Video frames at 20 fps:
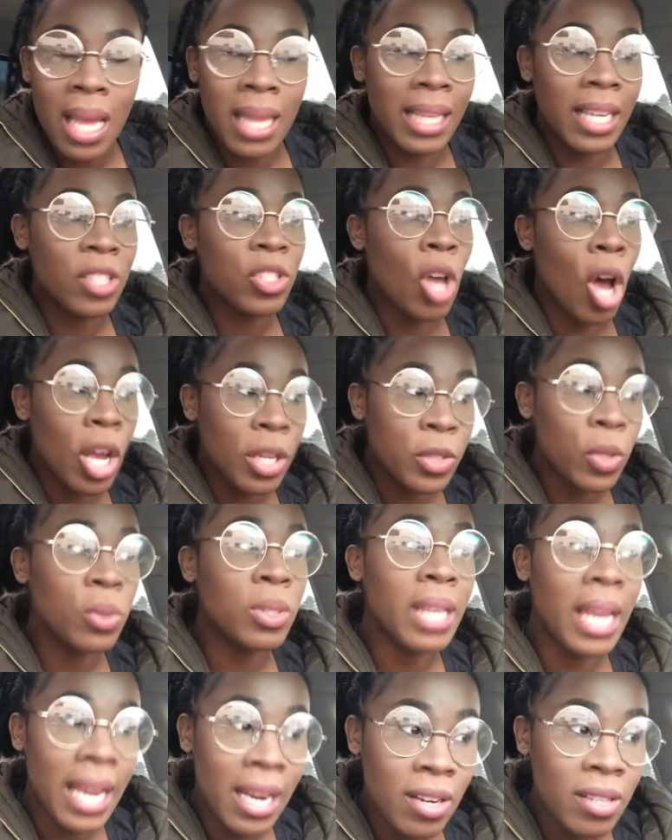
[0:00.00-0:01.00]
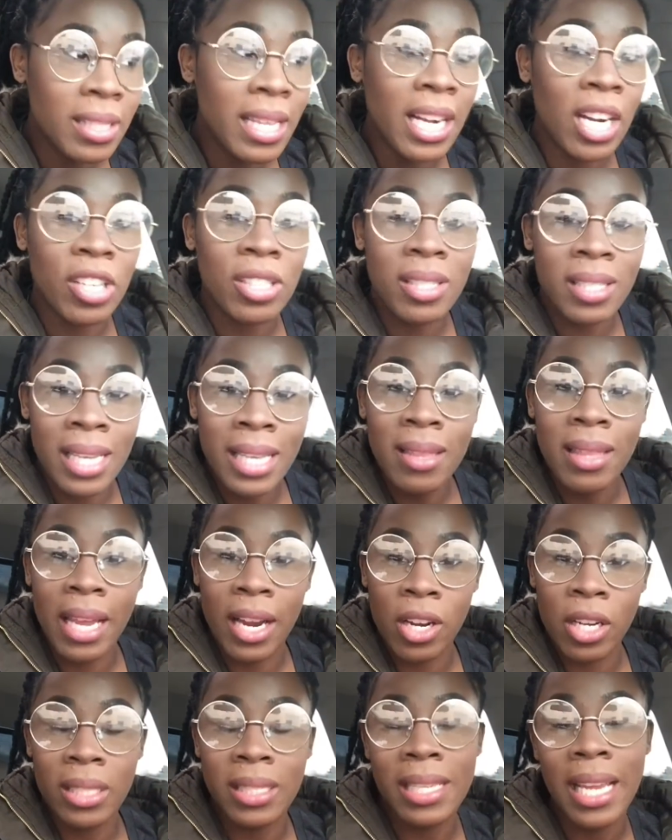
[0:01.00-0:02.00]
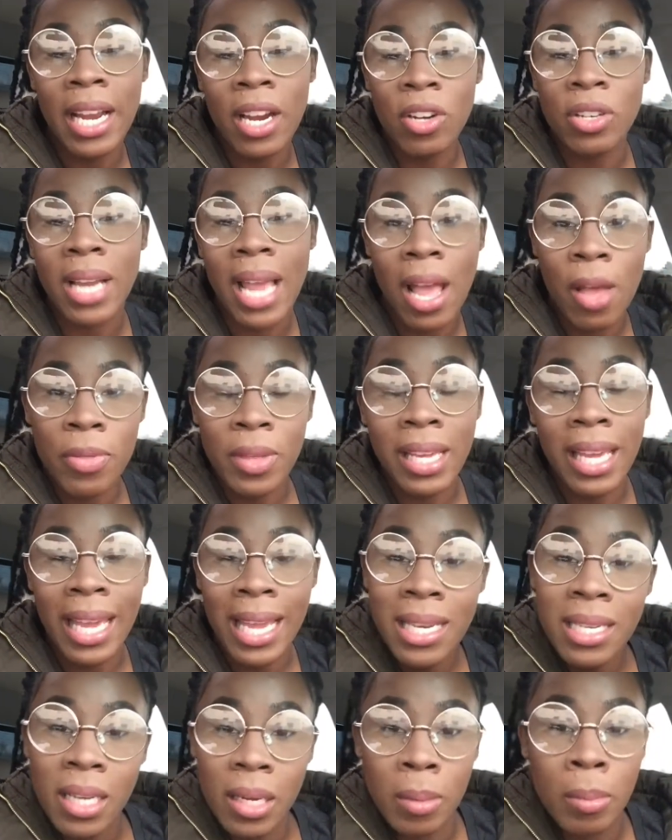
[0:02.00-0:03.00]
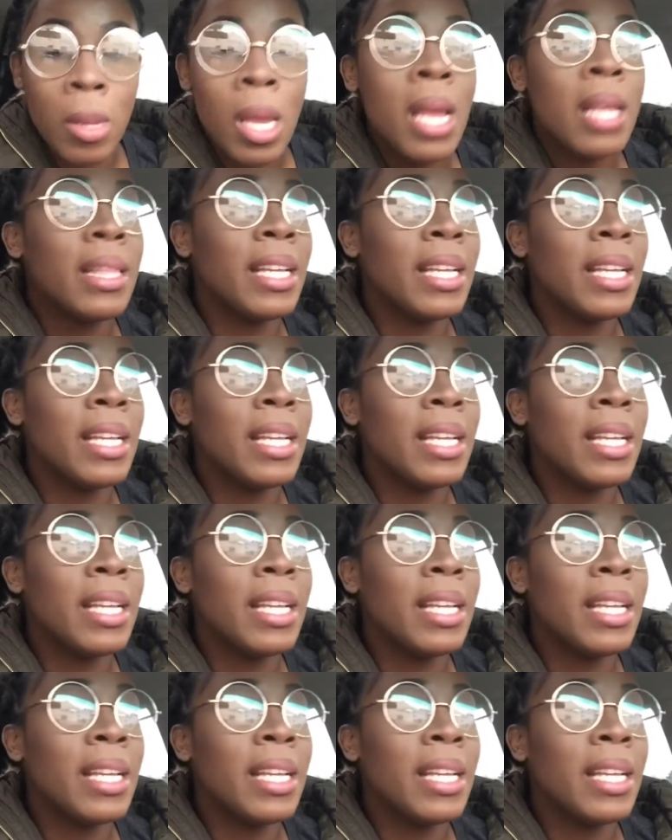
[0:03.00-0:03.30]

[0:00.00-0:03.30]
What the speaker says: There's also tares that are sent there to tear down the kingdom.